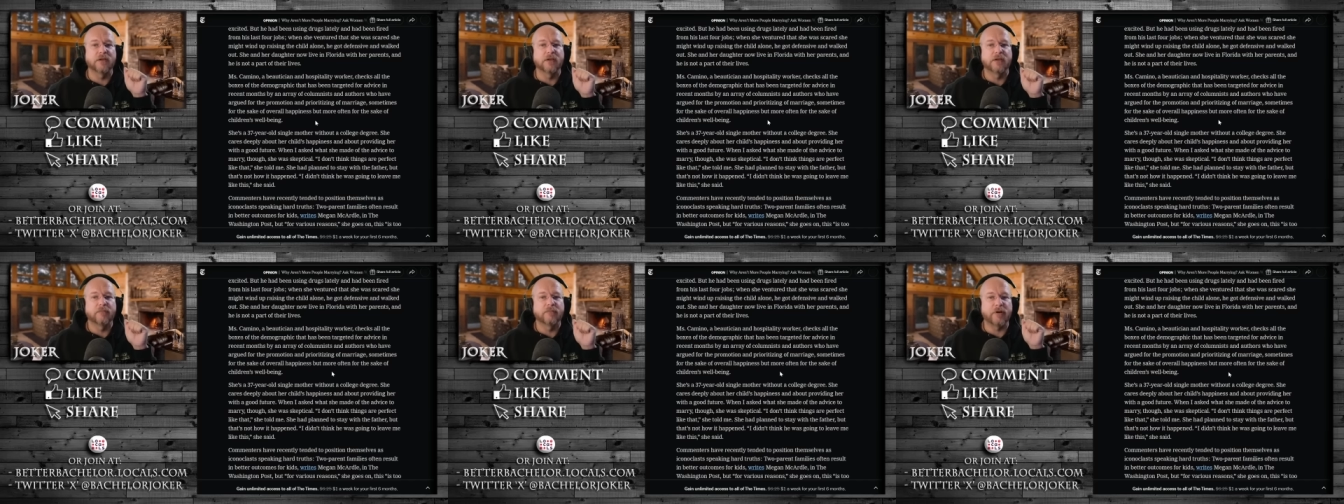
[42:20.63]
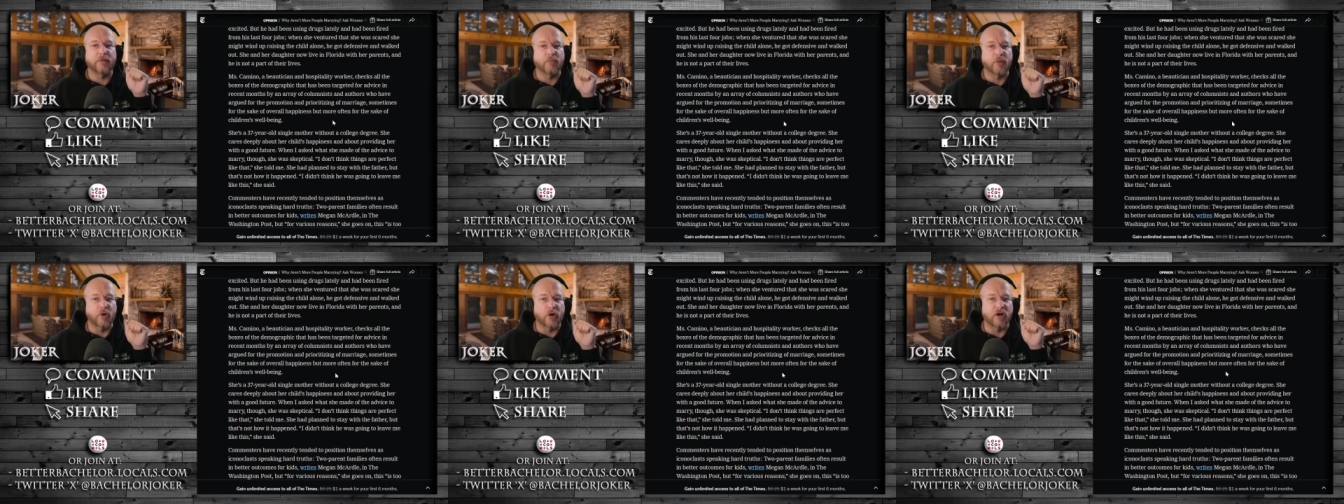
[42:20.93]

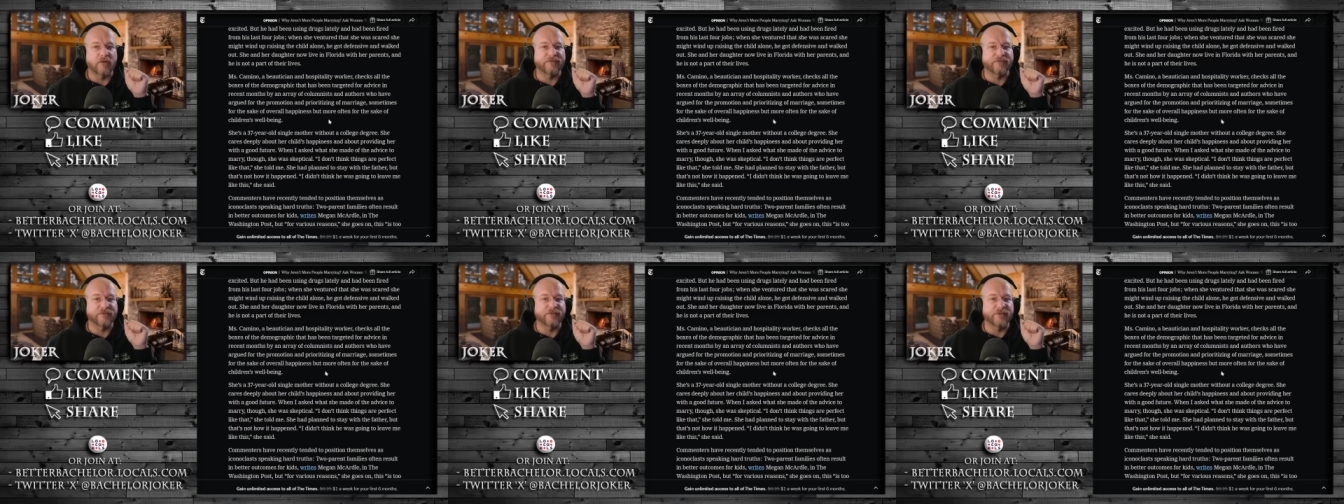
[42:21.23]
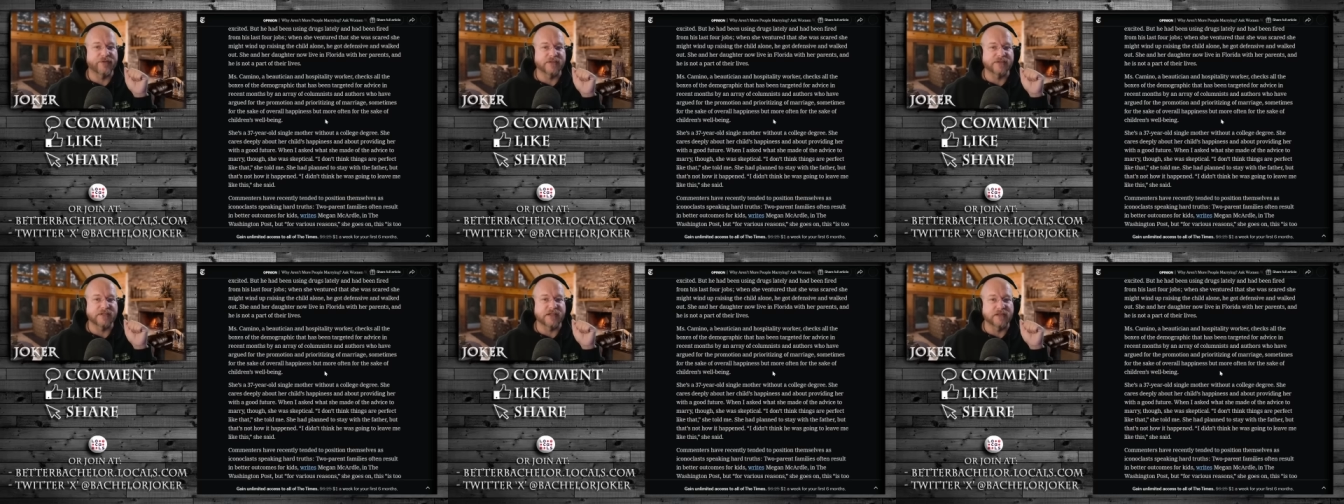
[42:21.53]
but more often
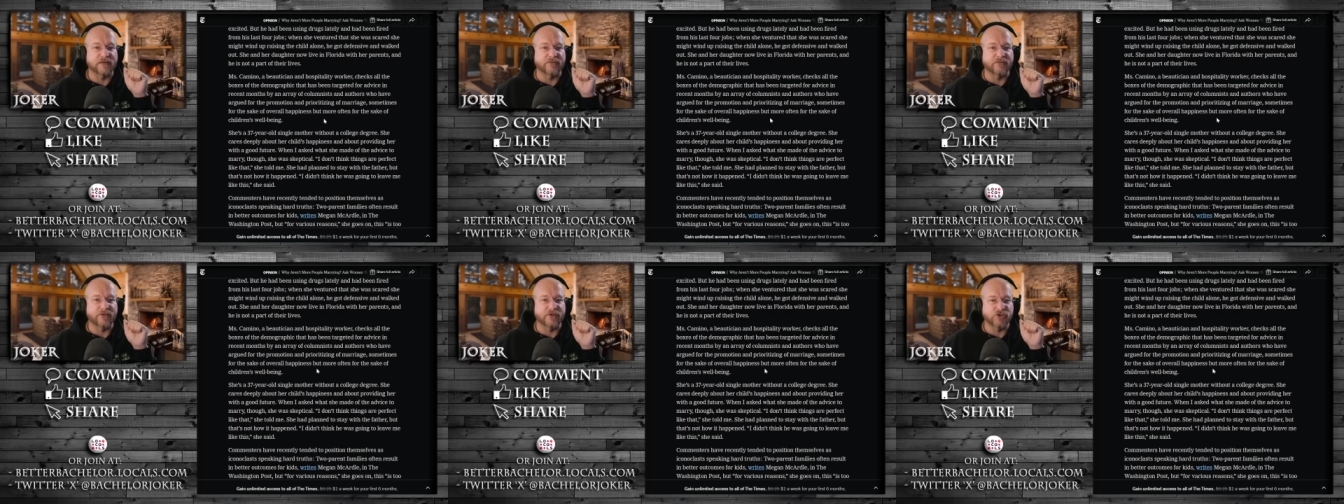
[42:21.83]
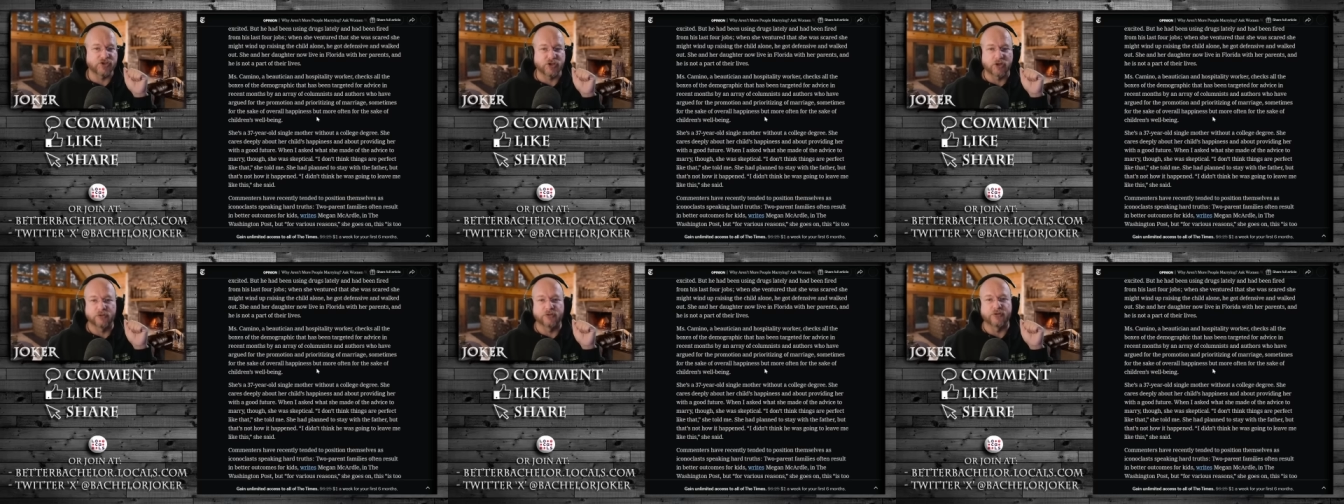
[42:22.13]
for the sake of the
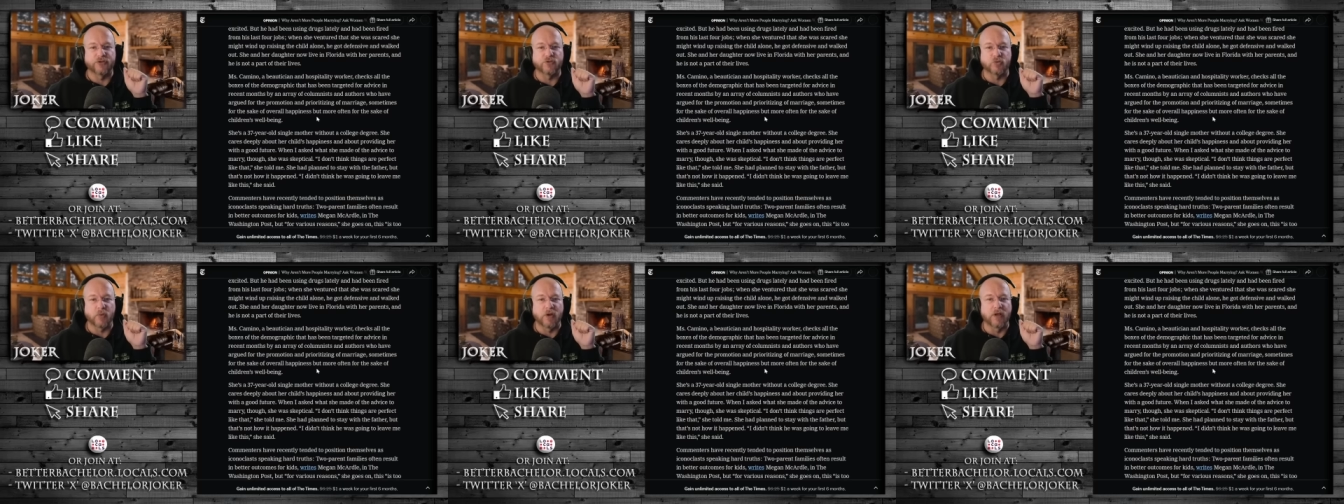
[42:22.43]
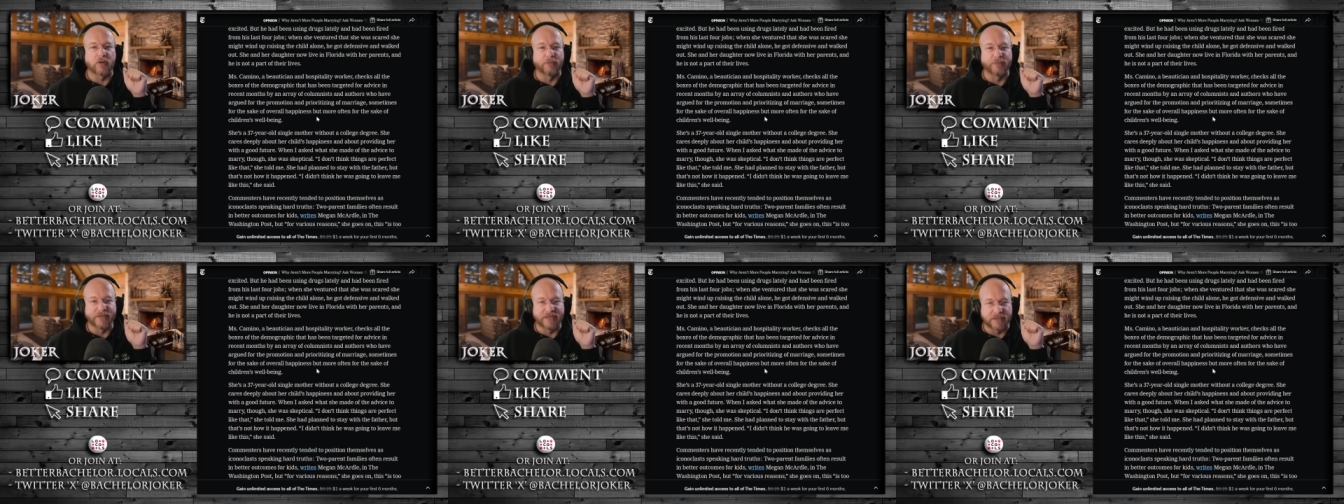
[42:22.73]
children's
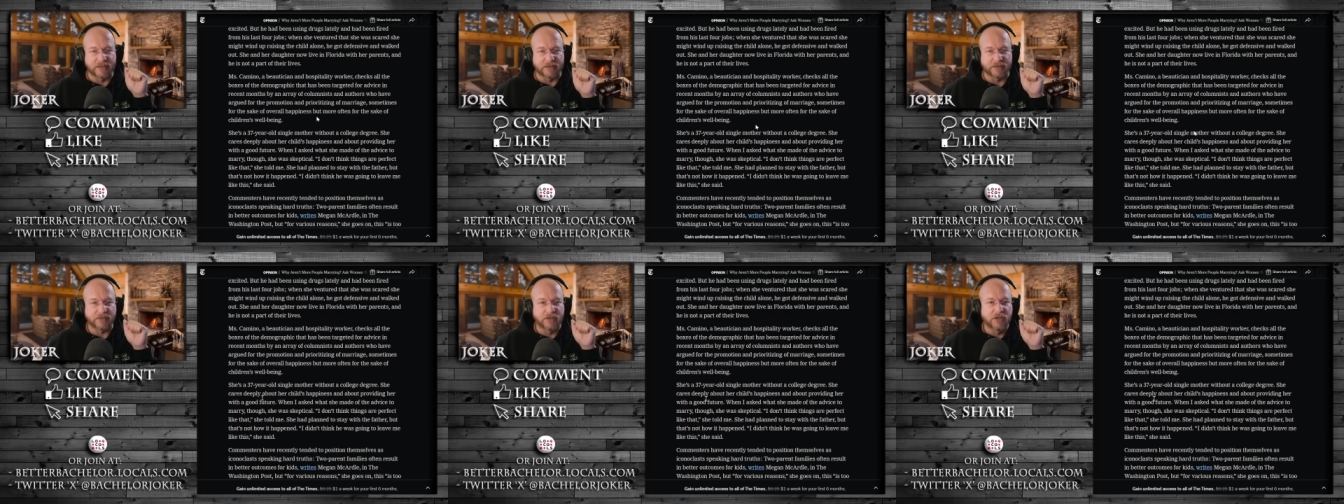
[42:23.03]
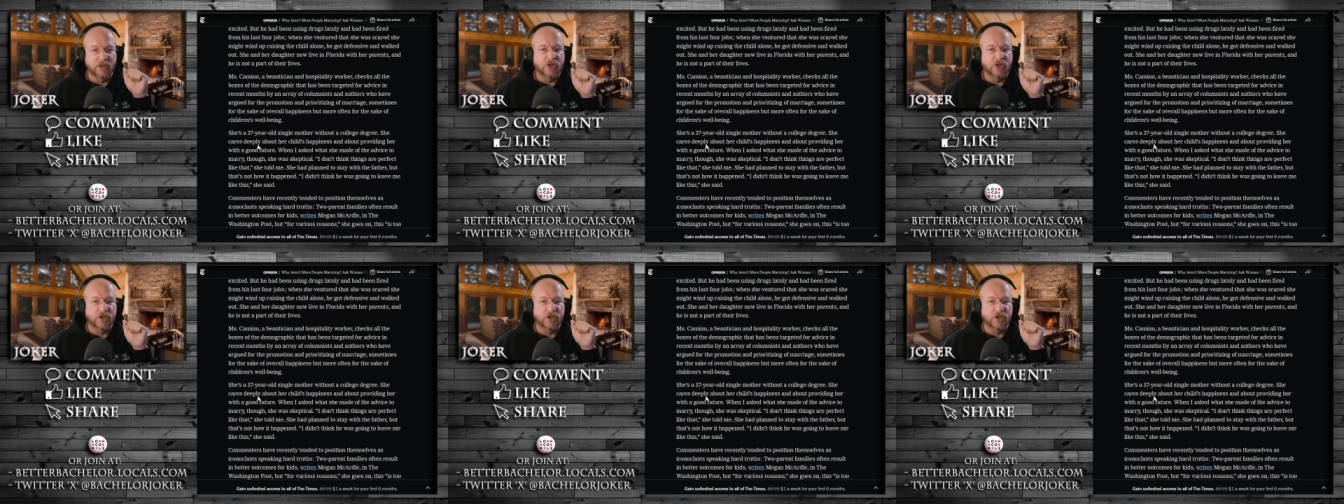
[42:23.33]
well-being.